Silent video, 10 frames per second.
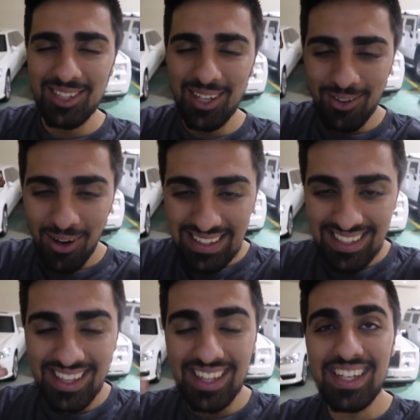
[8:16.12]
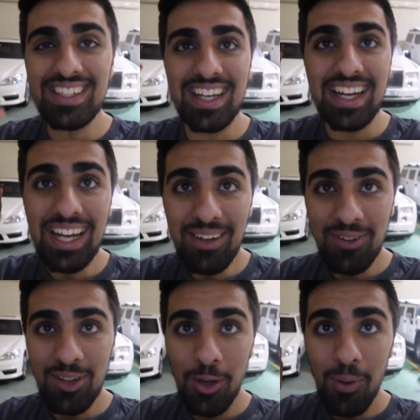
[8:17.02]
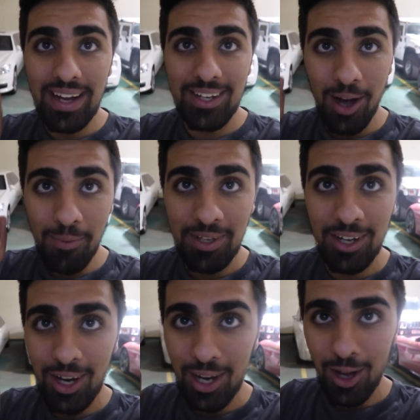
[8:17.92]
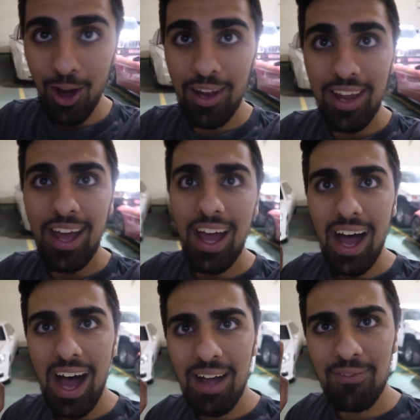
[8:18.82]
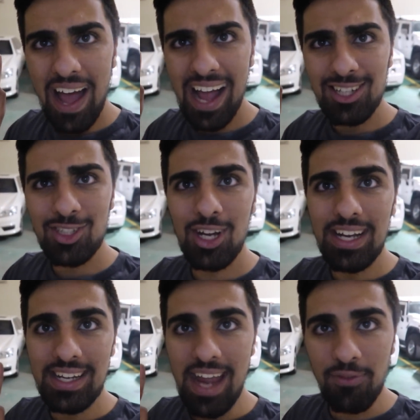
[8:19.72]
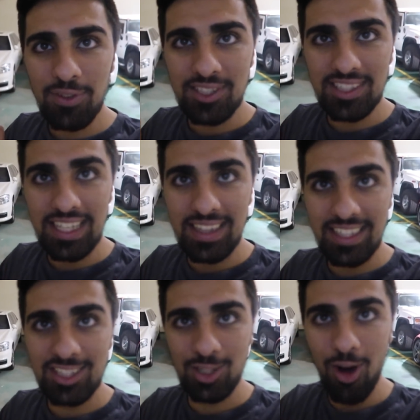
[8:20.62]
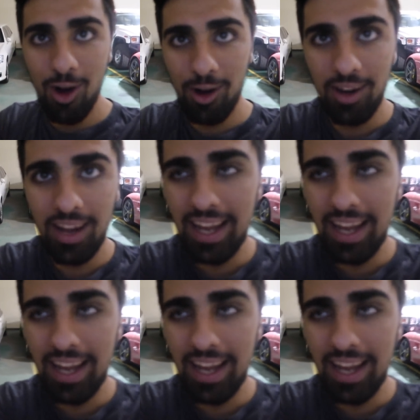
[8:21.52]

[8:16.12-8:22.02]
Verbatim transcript: So the crazy thing is, even though I come here a lot, I've actually never seen this car.